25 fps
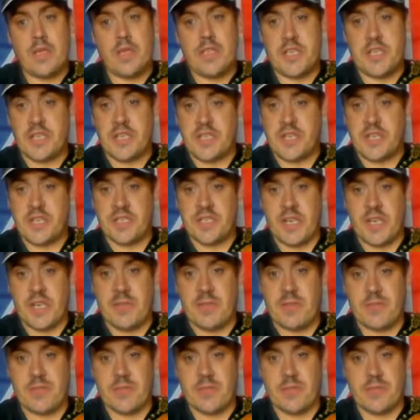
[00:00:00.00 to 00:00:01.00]
GCSE
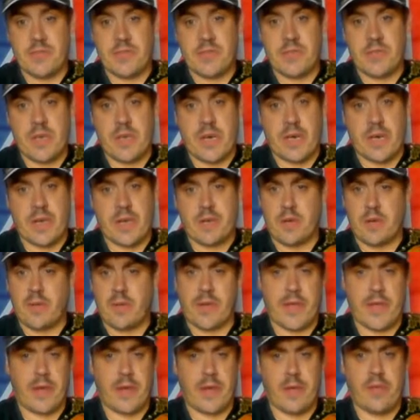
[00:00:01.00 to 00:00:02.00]
results. I don't know
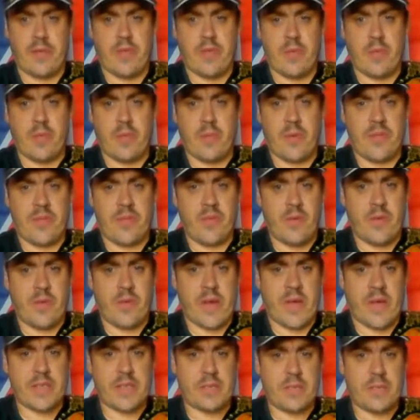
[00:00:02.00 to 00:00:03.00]
what the equivalent would be for you
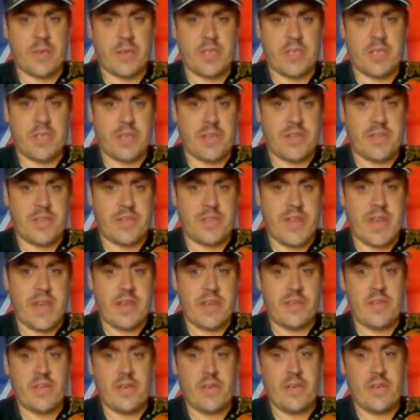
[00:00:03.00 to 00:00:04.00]
guys who are watching in the States.